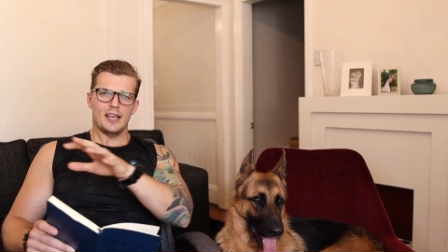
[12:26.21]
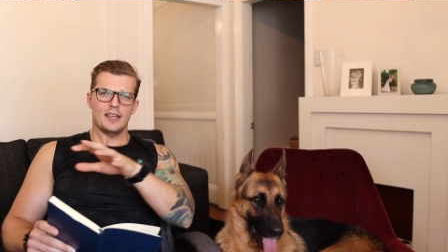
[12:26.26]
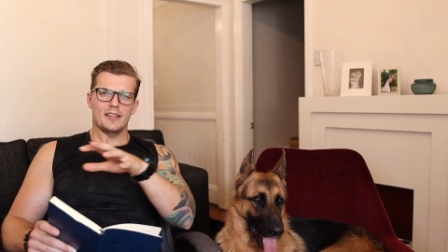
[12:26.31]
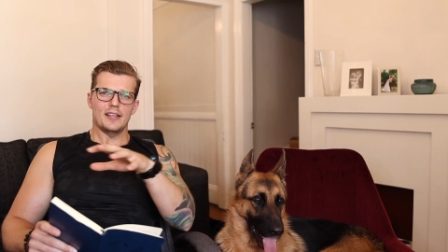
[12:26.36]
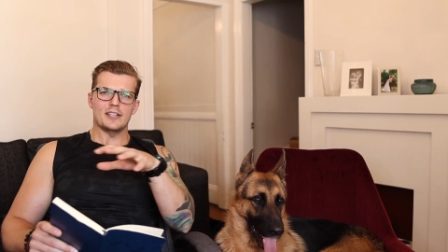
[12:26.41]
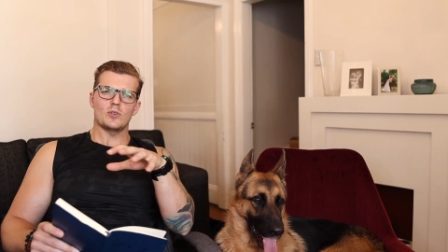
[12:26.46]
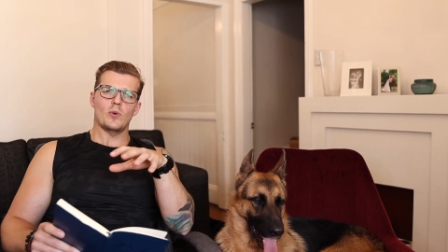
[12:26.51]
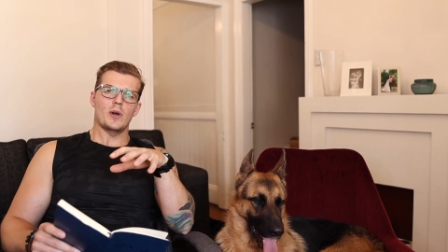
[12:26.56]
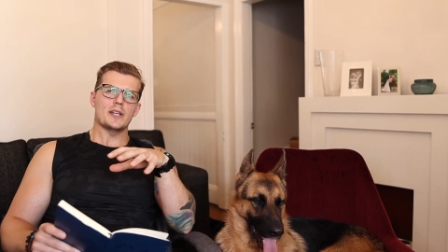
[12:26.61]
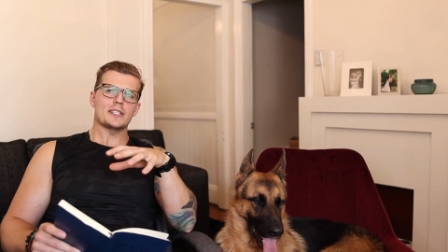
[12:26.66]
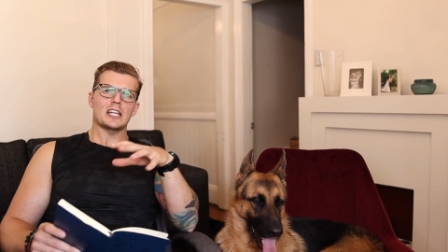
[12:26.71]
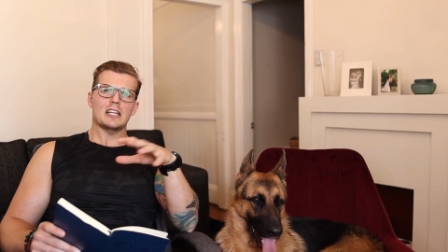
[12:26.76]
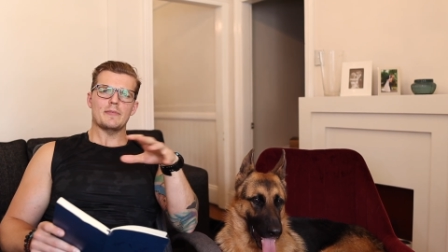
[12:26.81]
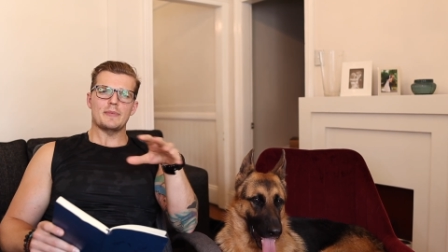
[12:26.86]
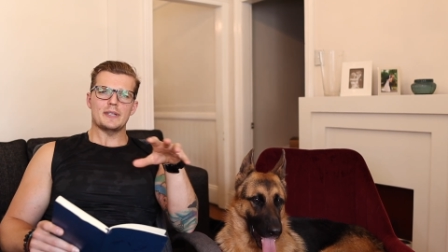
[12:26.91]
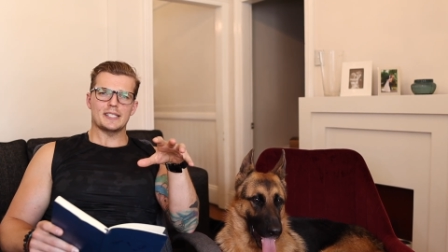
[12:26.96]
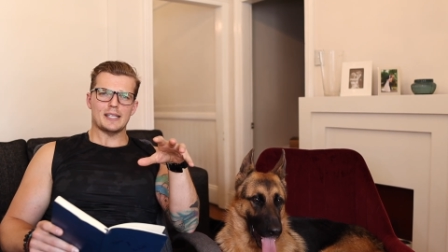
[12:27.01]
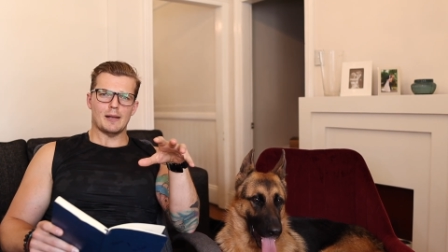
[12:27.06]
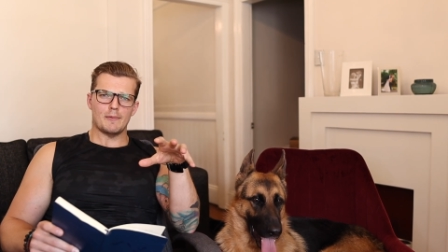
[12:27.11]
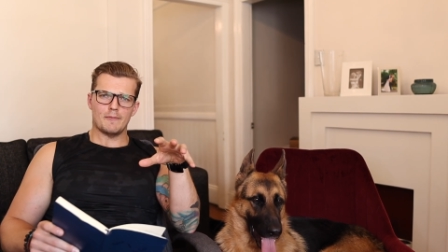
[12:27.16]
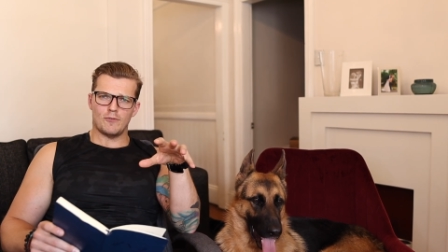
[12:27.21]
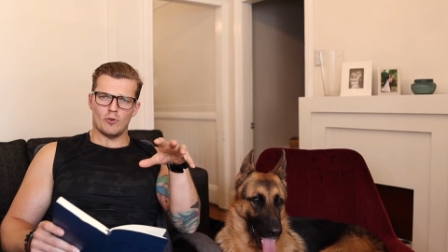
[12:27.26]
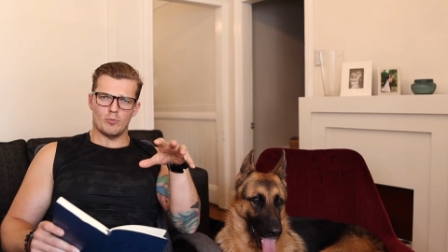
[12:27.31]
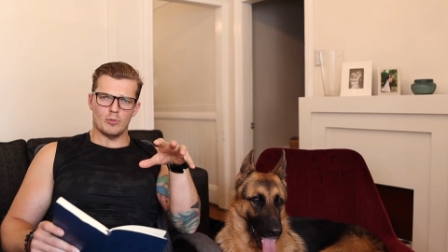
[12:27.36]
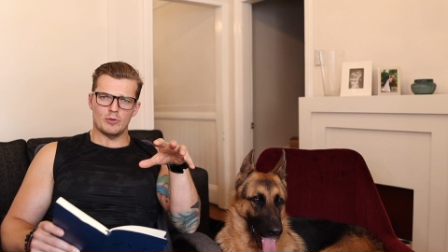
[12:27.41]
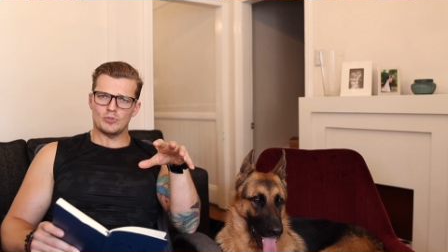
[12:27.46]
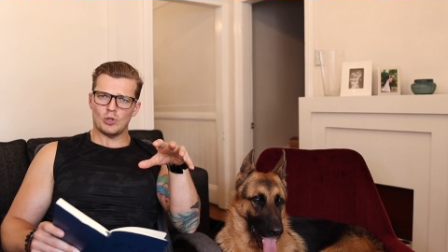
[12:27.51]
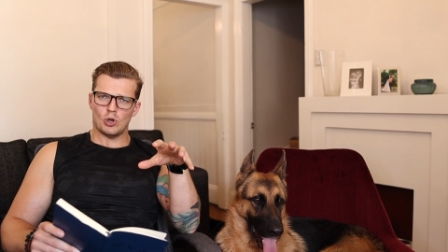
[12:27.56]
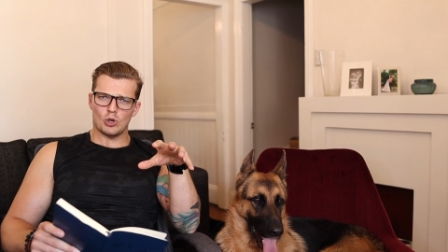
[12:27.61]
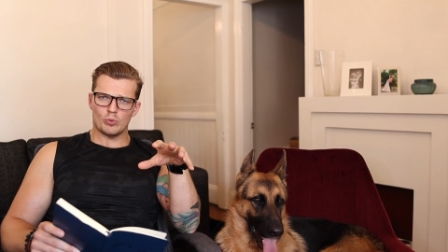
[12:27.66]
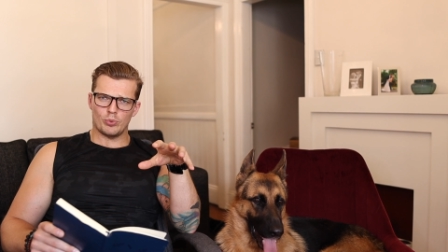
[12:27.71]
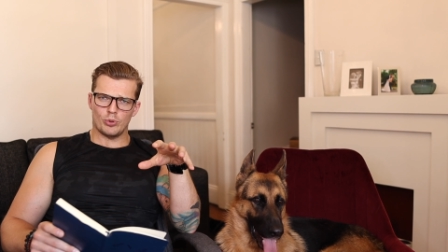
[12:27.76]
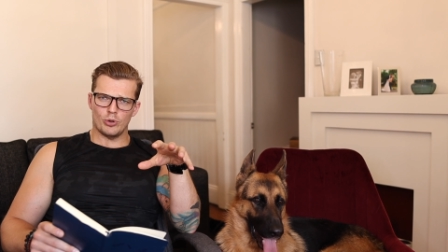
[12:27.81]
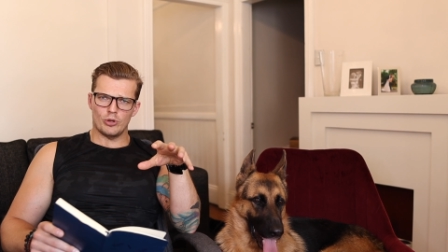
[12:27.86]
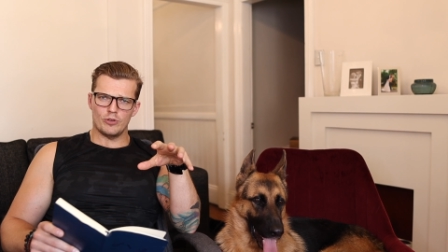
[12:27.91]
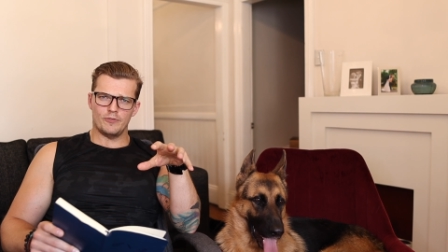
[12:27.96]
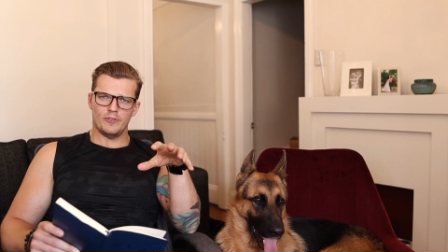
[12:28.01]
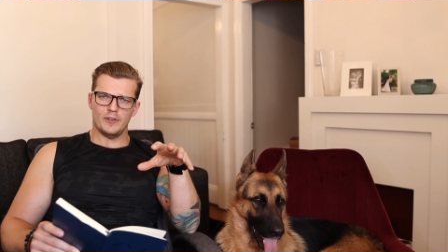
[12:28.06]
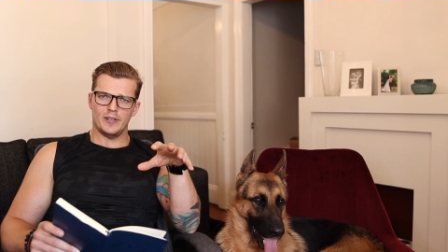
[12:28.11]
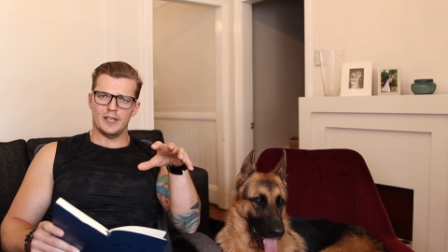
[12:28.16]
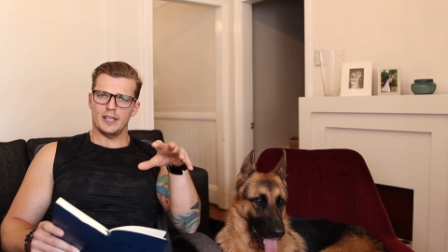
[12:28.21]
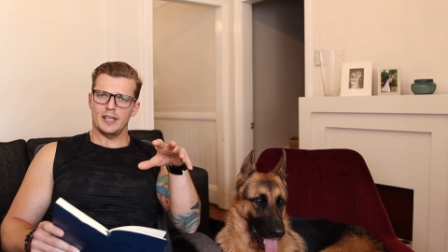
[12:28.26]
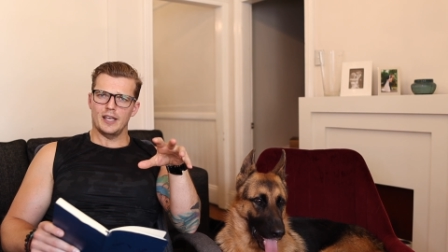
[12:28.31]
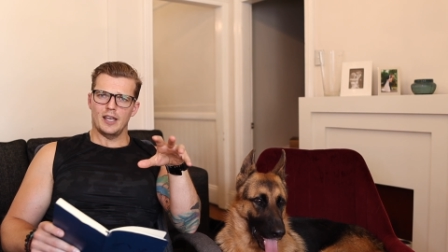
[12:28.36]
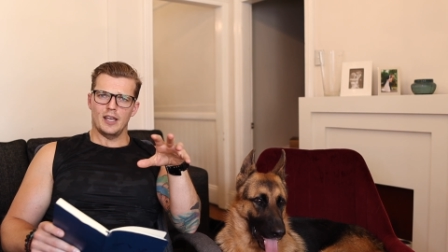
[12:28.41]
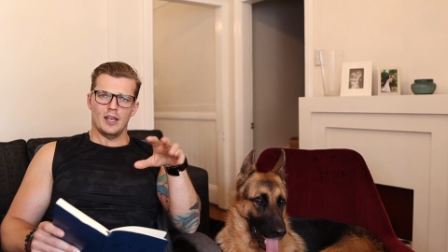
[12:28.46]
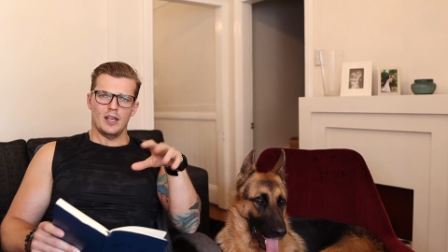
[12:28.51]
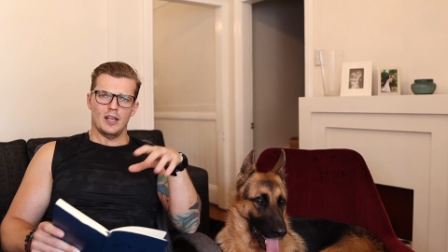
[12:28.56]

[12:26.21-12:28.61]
There's always going to be some form of dog proofing.